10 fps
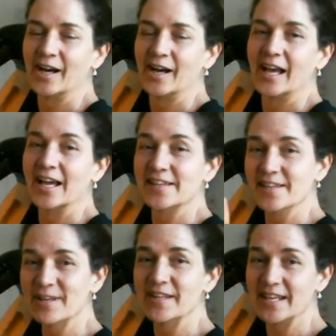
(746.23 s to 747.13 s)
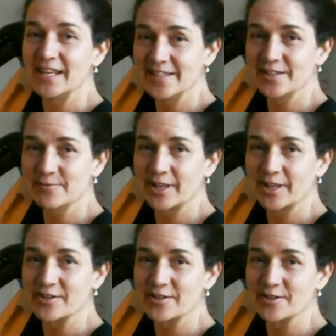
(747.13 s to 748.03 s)
Hasn't been the easiest
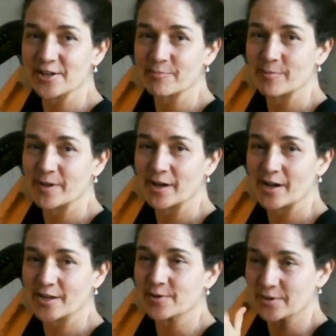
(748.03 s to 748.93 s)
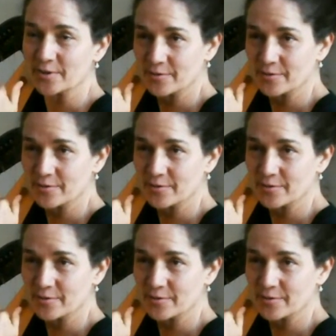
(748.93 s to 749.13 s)
relationship, I'll be honest with you.